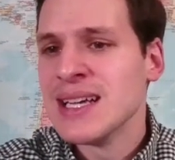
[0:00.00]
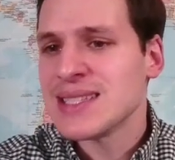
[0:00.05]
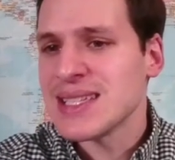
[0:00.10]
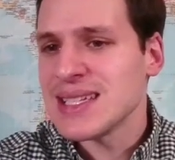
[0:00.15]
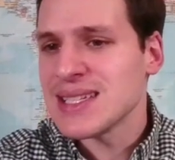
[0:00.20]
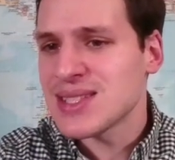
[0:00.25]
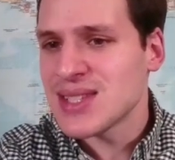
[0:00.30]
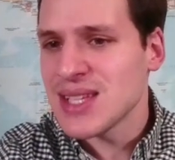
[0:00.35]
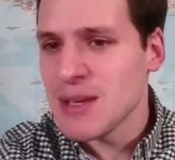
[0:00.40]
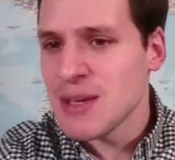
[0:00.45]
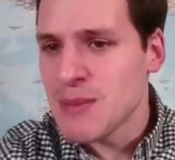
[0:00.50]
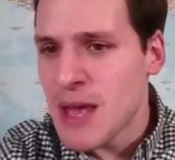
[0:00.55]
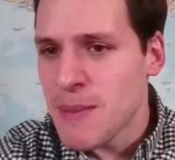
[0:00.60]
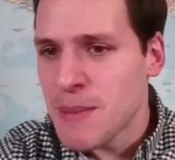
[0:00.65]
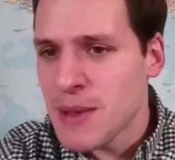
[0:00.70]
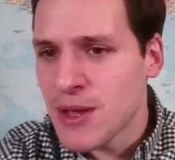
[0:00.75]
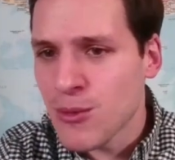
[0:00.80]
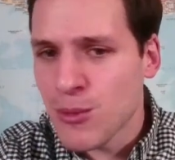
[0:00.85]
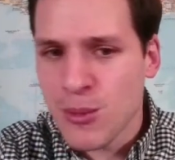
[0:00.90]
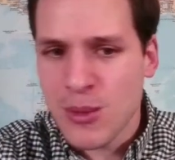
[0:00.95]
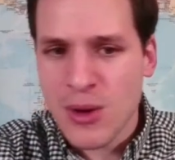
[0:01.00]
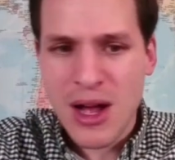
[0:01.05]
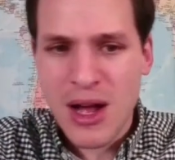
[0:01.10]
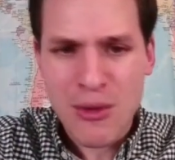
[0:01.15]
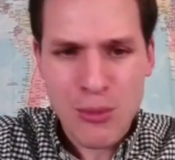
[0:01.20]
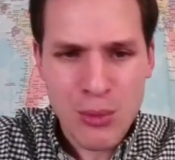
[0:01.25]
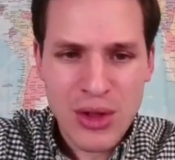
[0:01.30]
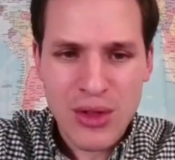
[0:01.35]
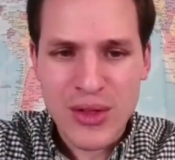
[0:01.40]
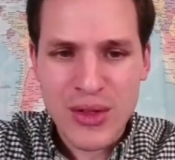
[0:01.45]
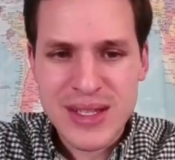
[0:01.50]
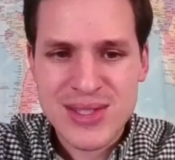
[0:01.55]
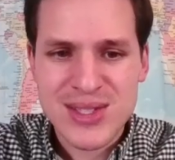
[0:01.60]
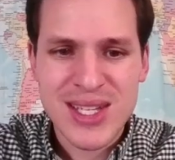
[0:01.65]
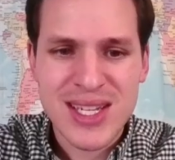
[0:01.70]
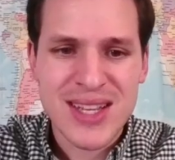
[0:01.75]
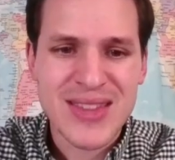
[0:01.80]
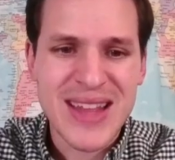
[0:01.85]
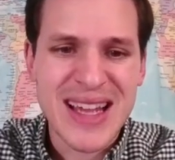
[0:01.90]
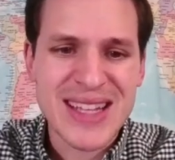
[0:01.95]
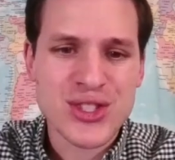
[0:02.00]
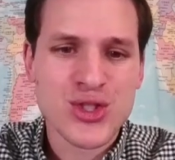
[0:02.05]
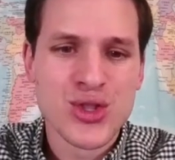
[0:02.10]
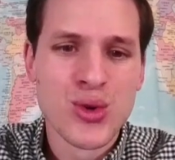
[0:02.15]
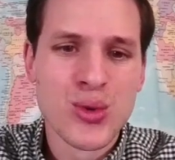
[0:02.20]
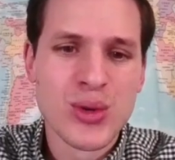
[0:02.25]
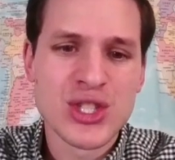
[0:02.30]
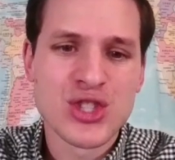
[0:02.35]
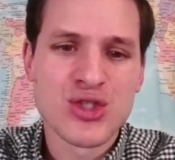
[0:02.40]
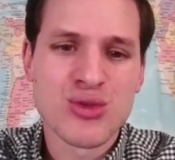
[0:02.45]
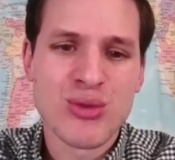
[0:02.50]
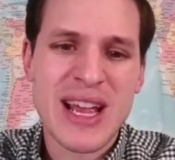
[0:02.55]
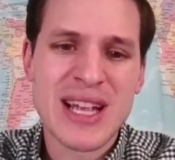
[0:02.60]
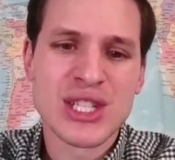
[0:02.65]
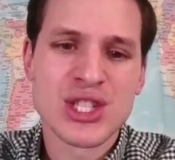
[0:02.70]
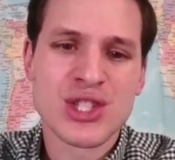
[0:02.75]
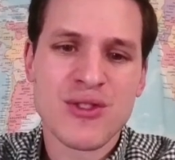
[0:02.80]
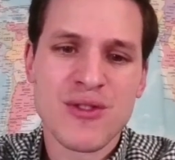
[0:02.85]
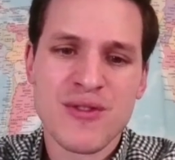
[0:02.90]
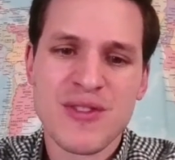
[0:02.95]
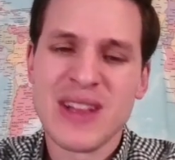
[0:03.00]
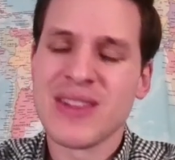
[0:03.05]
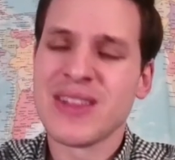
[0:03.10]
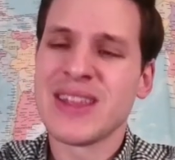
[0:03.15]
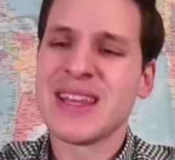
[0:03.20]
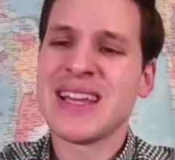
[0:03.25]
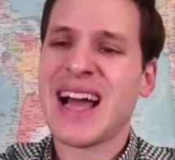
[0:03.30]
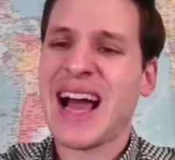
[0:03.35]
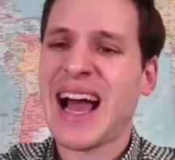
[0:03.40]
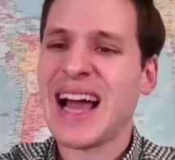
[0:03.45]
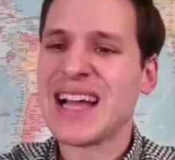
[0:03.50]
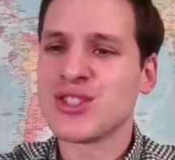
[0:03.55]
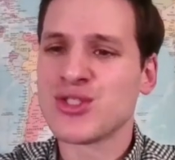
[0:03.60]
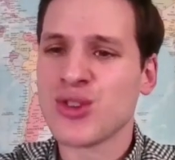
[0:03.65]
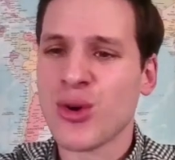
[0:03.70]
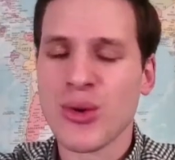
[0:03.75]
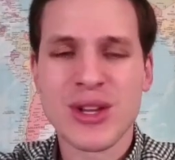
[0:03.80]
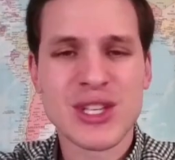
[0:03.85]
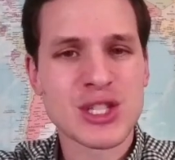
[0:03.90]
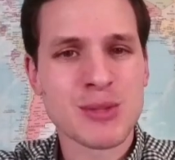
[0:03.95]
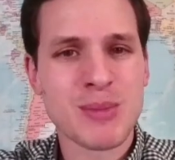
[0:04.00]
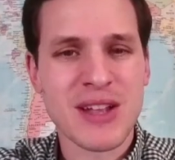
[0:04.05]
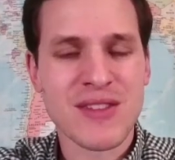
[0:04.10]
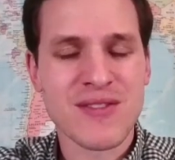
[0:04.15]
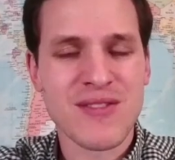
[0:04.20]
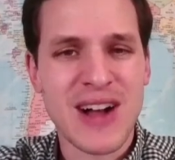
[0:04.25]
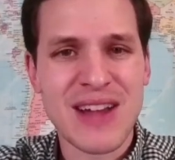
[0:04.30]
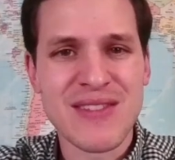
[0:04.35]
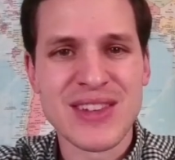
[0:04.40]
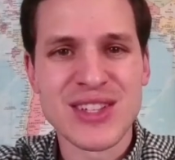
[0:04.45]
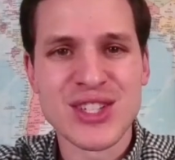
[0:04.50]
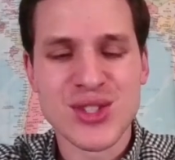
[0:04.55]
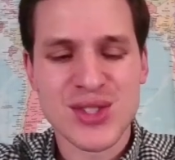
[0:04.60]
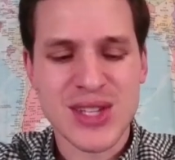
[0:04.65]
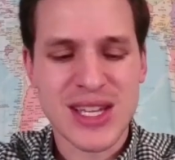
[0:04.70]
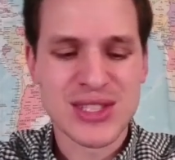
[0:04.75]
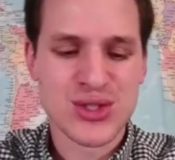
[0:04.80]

DC may be realistic in that 2-inch range. Philly, I don't expect 5 inches.